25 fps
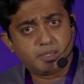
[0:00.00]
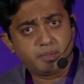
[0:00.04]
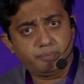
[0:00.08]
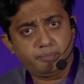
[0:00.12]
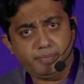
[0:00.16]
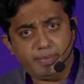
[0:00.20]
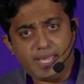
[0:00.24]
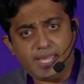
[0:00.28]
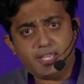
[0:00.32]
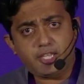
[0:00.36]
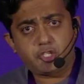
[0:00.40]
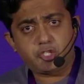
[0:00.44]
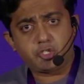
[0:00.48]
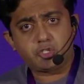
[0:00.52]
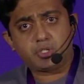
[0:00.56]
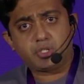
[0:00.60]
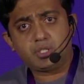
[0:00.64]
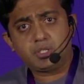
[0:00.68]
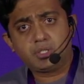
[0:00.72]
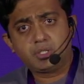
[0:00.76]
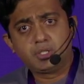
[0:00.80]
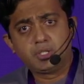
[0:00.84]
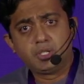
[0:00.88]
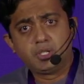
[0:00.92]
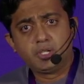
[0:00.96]
make sure
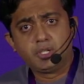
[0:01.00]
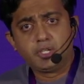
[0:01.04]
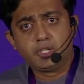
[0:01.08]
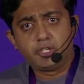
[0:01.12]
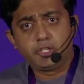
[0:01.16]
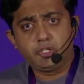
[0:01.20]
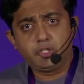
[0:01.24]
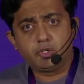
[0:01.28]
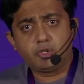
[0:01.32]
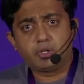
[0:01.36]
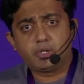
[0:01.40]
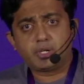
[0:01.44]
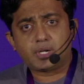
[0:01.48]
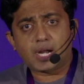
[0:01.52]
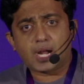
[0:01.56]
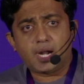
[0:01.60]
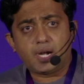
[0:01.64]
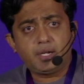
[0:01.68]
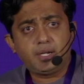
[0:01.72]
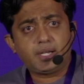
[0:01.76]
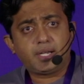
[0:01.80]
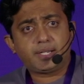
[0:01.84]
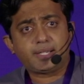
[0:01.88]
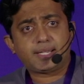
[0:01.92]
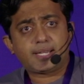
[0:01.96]
your
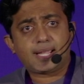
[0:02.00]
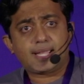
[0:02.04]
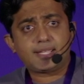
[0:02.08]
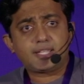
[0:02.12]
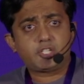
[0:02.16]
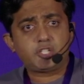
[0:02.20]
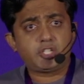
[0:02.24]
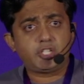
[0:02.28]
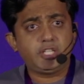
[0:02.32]
unattached